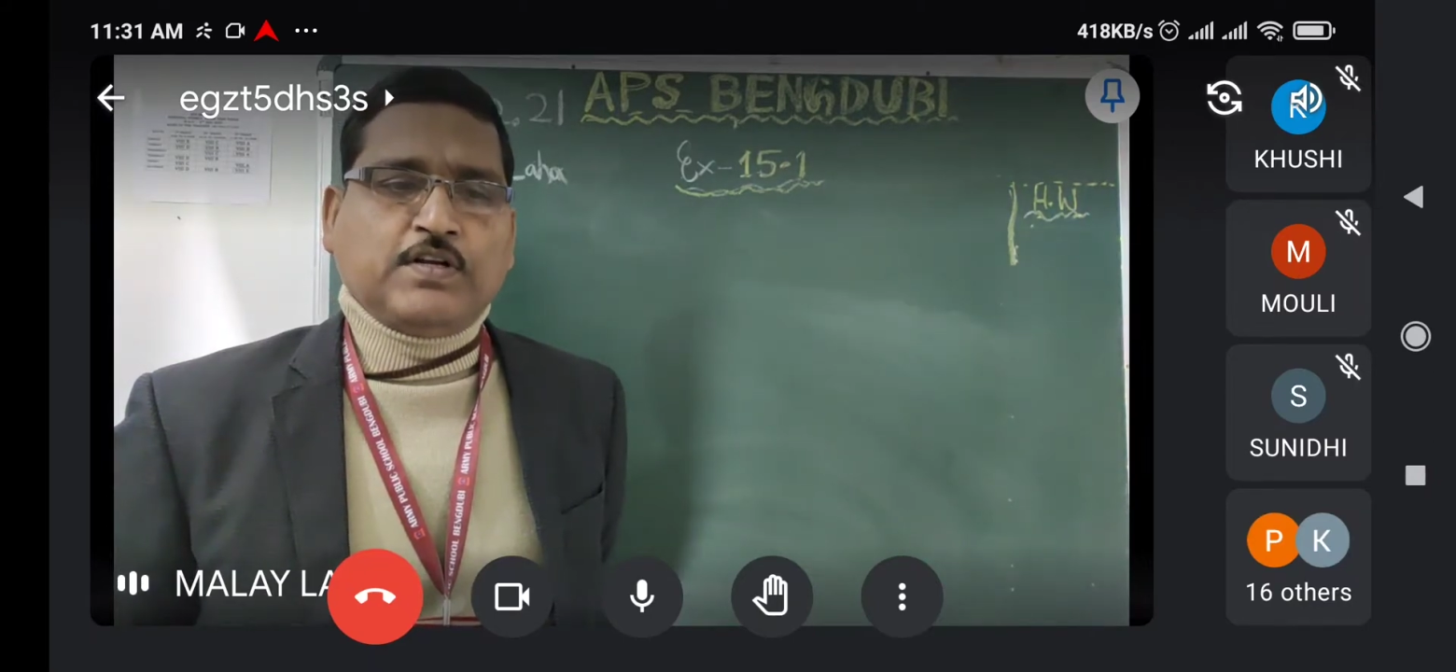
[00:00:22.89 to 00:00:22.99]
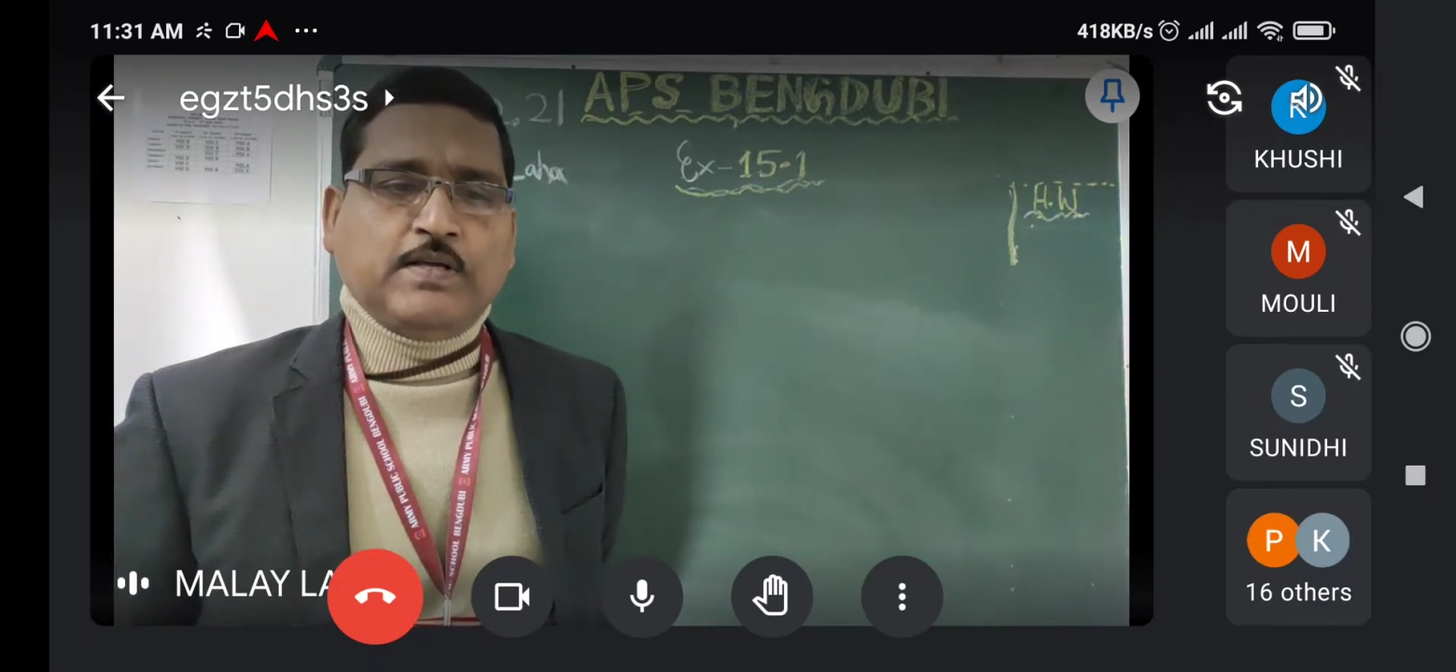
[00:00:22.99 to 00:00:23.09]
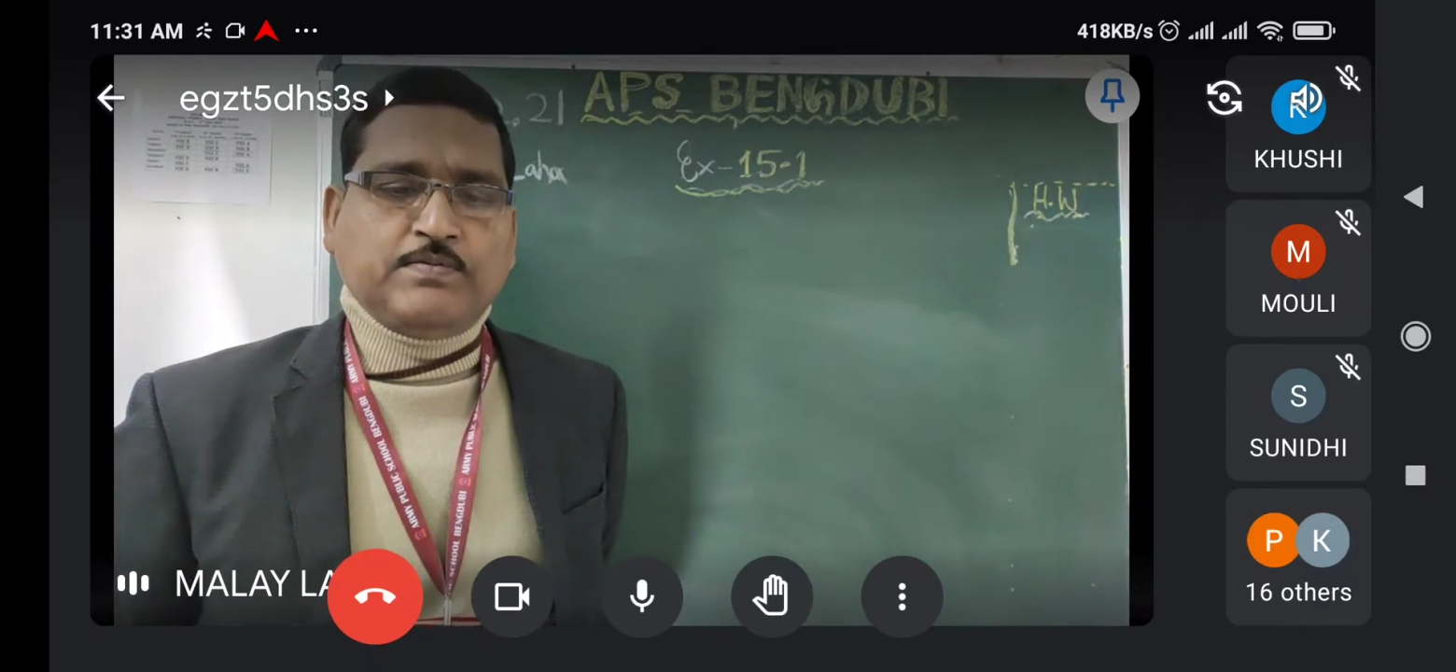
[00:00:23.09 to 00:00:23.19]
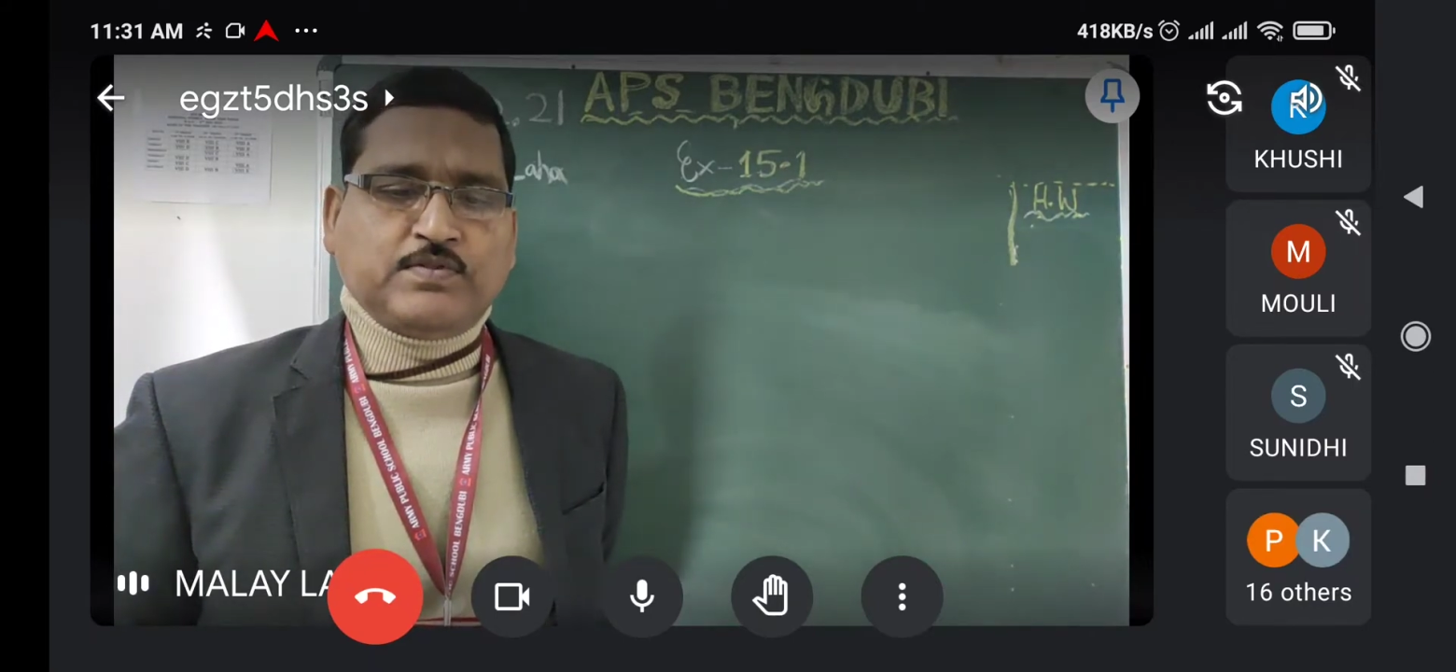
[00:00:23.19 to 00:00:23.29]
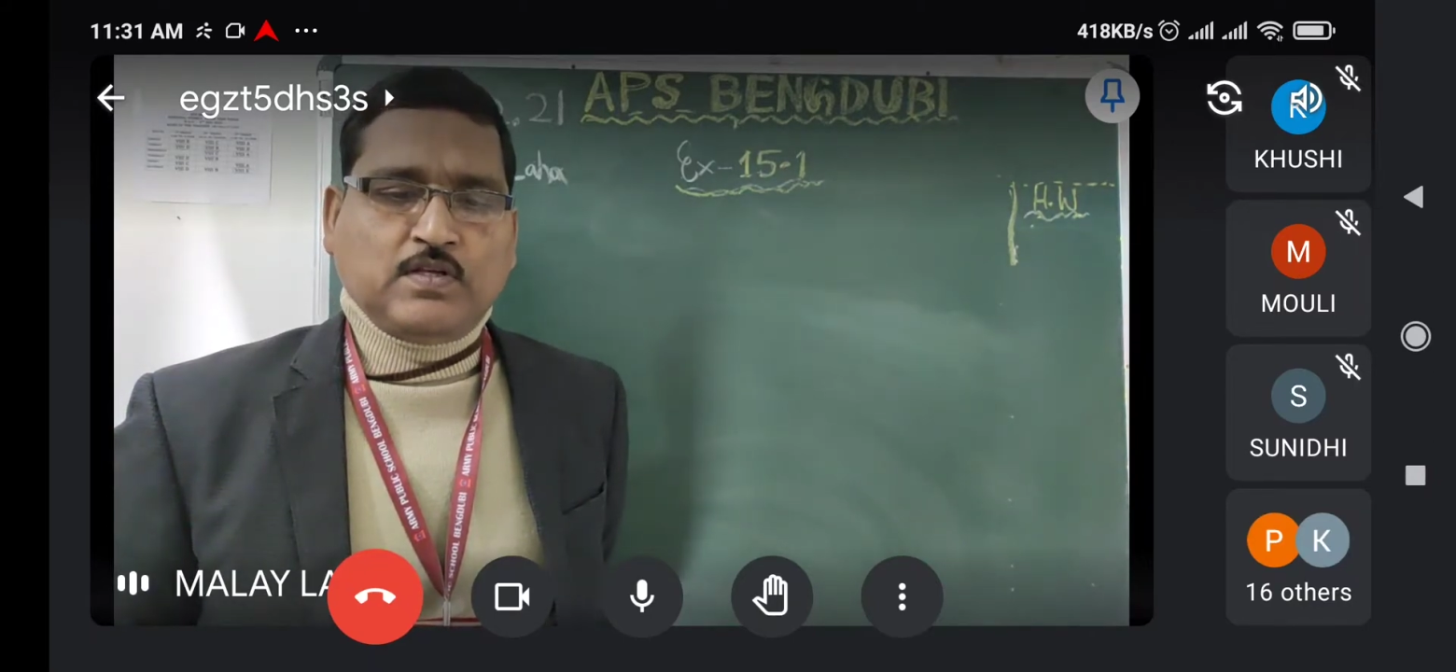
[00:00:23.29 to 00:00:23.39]

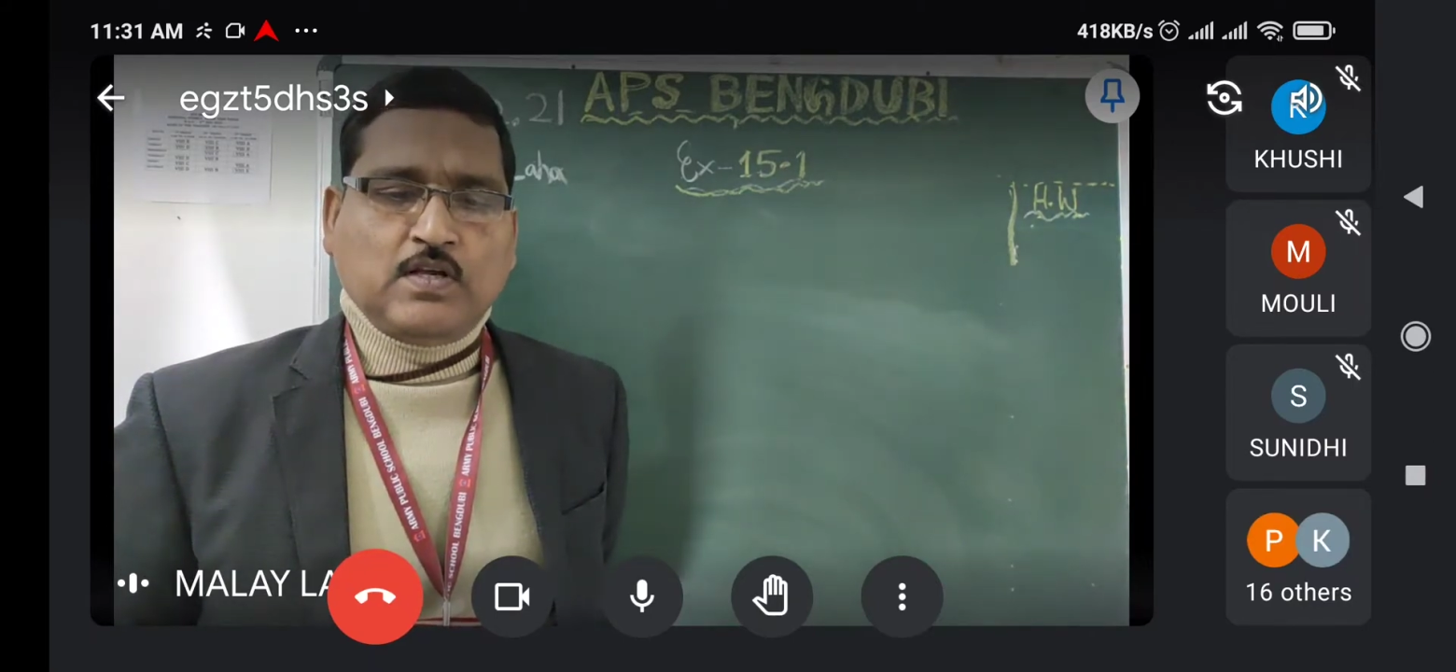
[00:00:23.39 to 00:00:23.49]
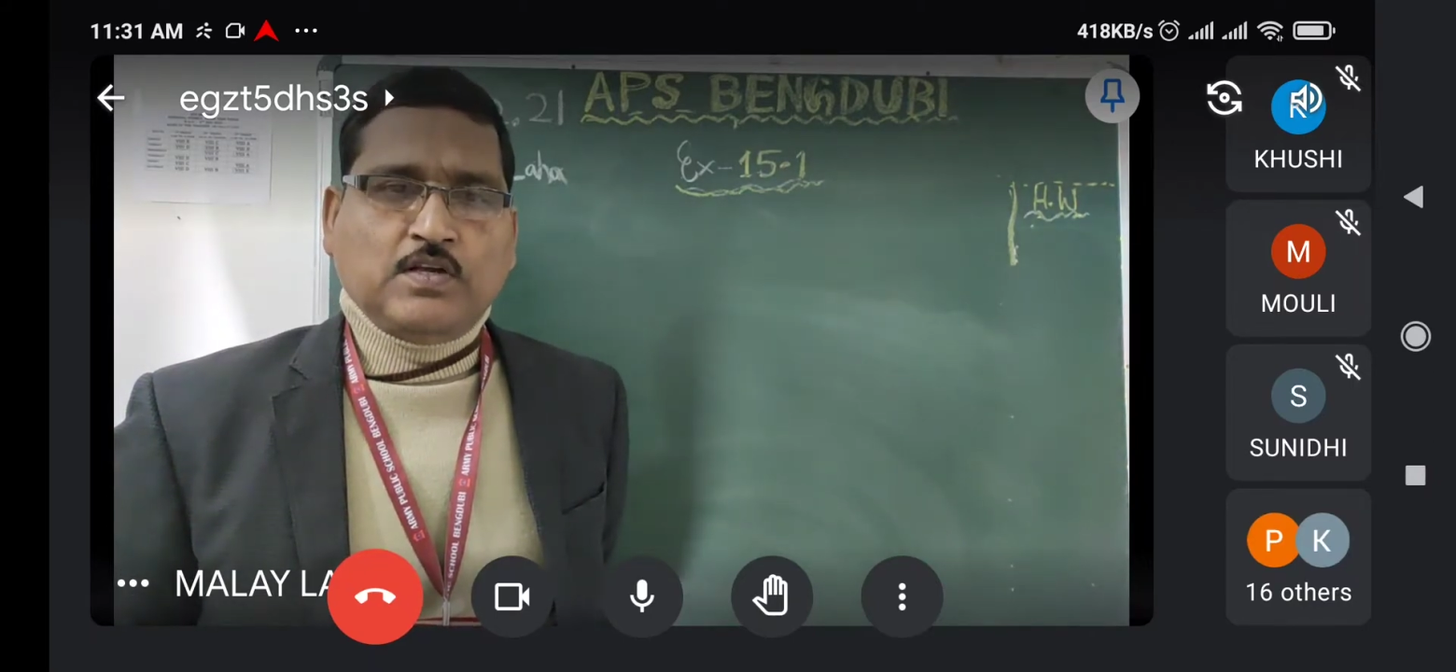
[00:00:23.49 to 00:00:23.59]
clips